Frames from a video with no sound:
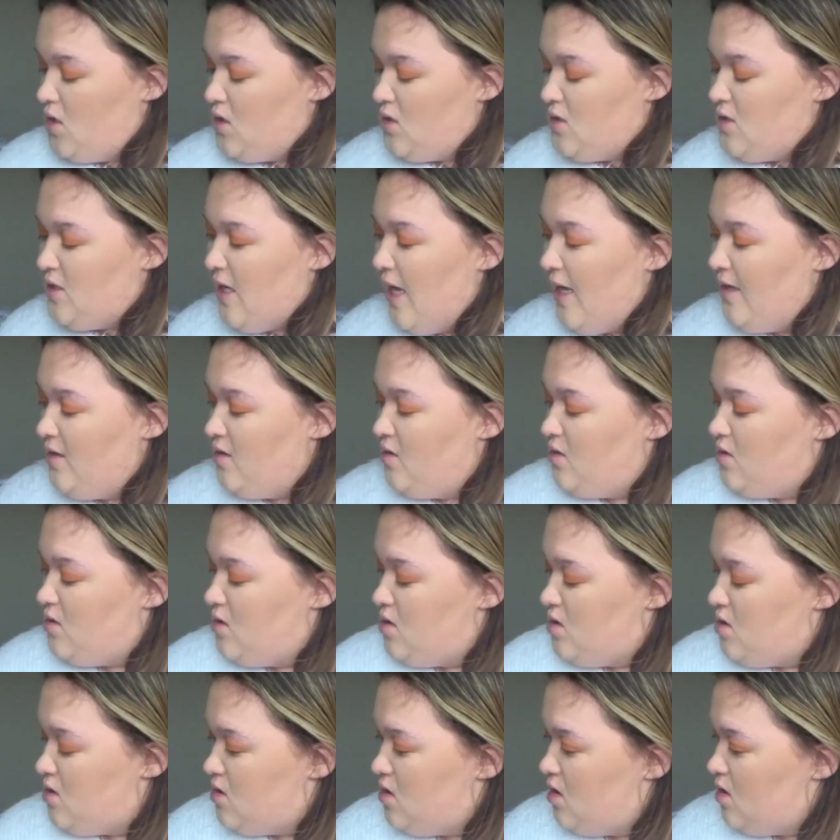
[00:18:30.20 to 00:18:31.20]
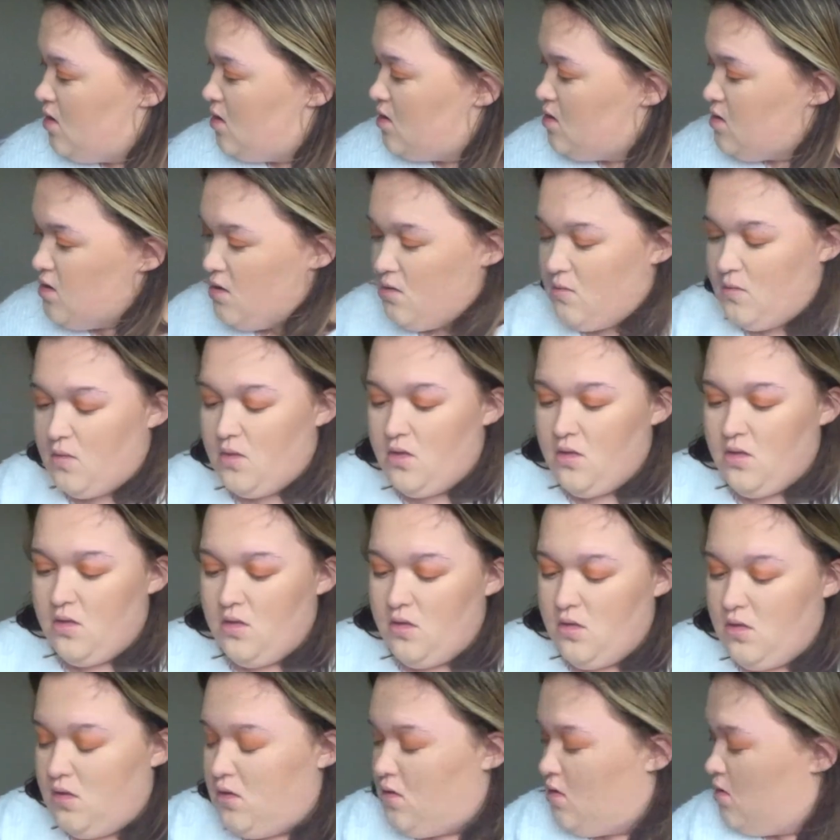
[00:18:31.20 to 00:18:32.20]
dense, so I'm going
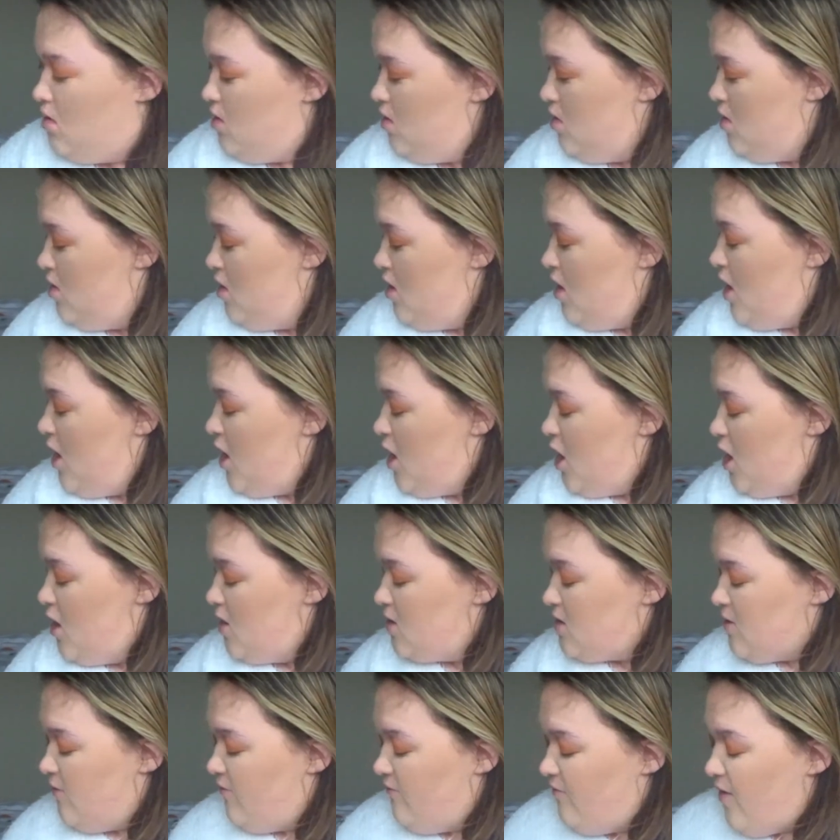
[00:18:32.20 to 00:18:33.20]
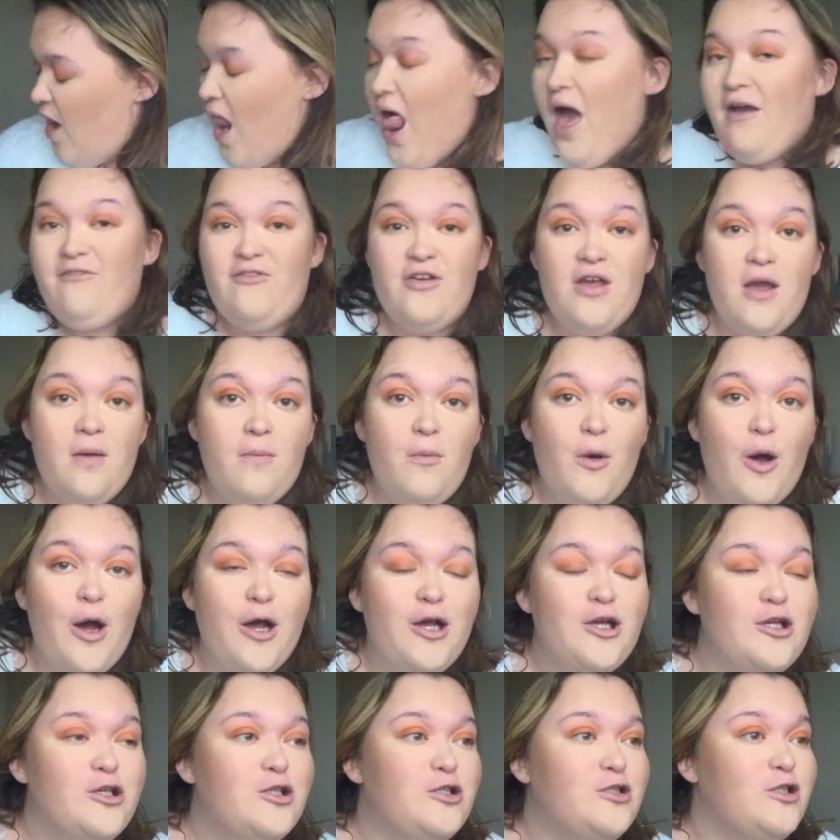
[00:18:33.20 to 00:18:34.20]
to use a fluffier
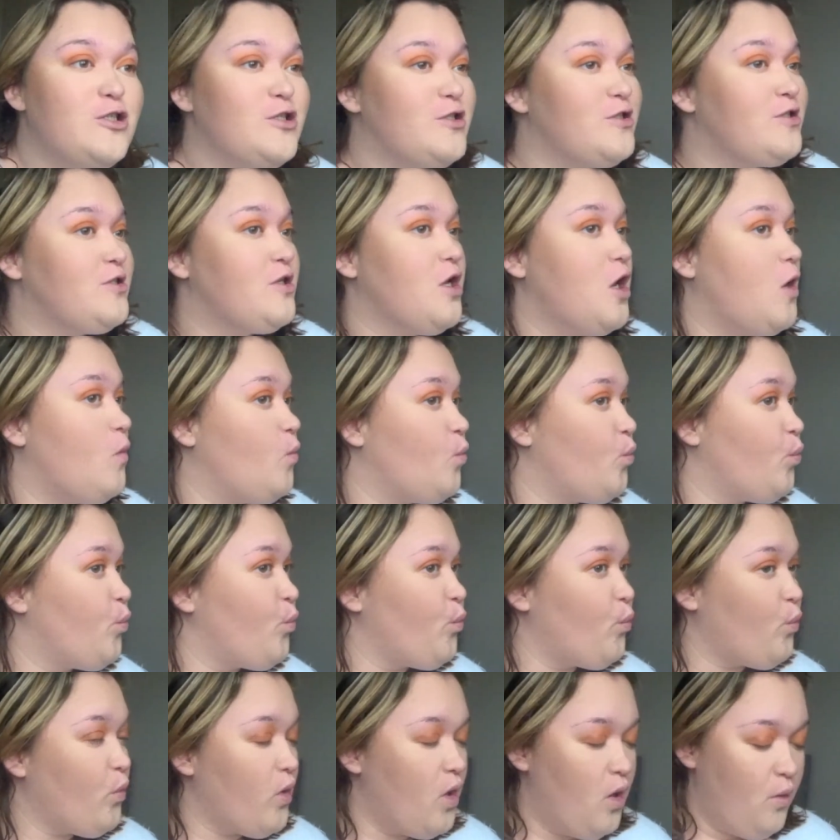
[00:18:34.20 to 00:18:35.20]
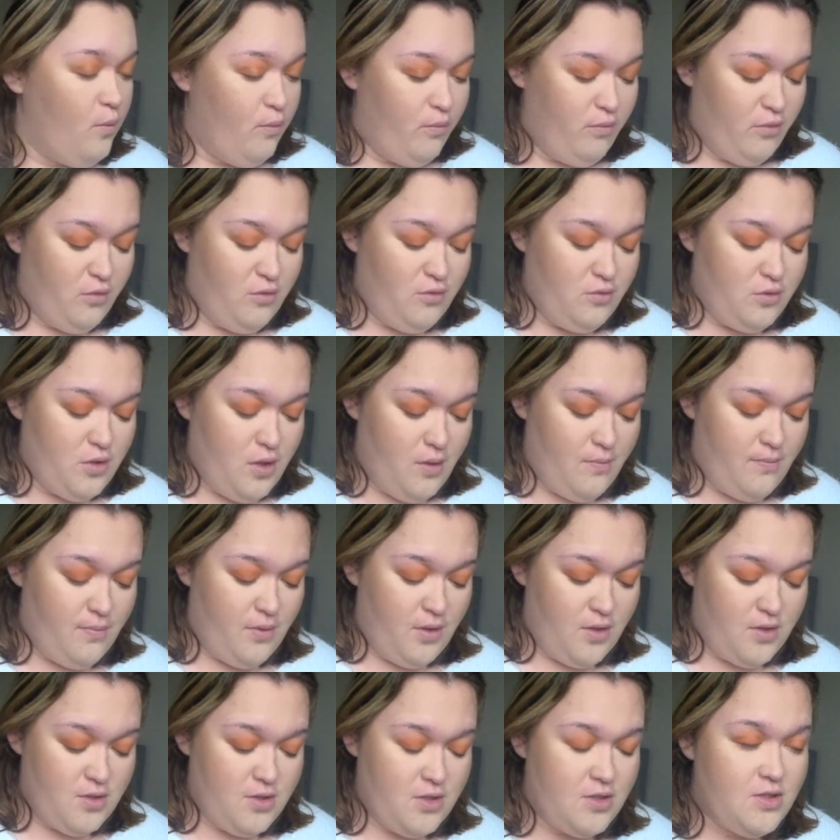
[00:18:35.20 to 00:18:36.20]
brush just to bronze up the
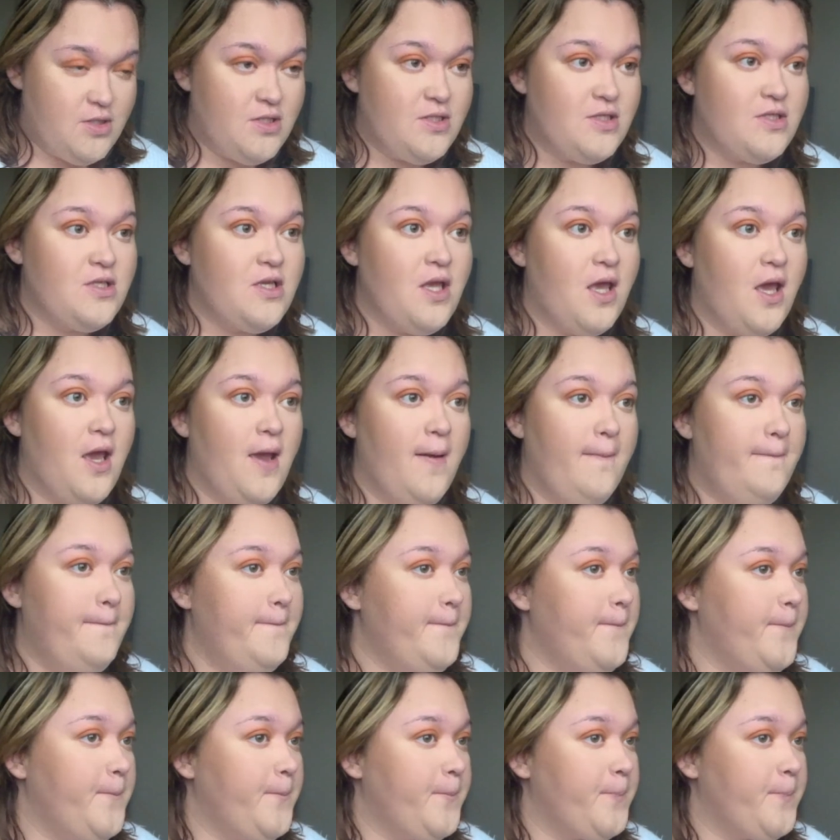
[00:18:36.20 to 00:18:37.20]
skin.